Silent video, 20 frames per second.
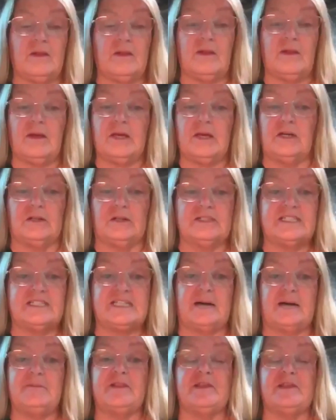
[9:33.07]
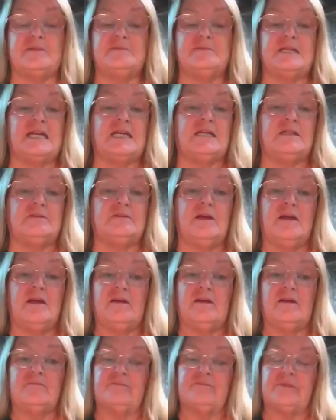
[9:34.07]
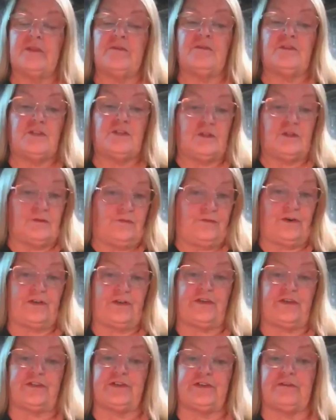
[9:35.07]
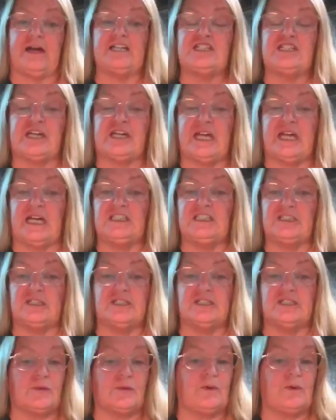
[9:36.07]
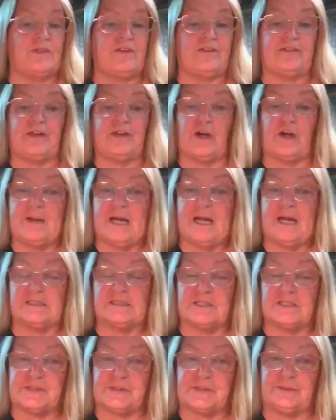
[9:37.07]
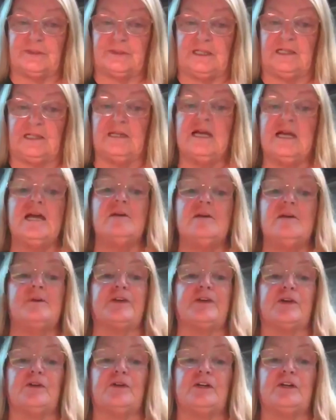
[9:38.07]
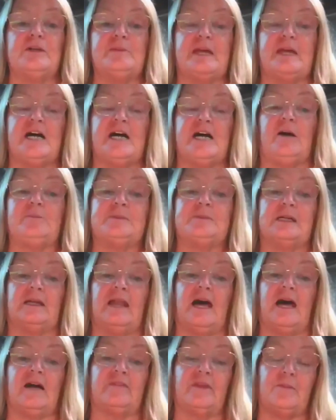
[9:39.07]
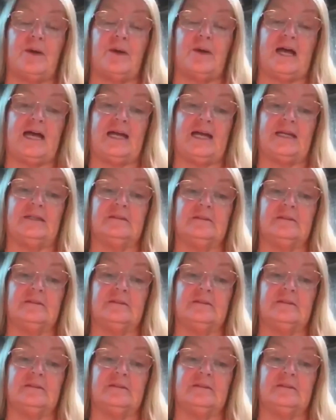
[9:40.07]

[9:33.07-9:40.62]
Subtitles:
You know, some of them need to further their education. So whether they go back to school, but they're going to be helped along the way.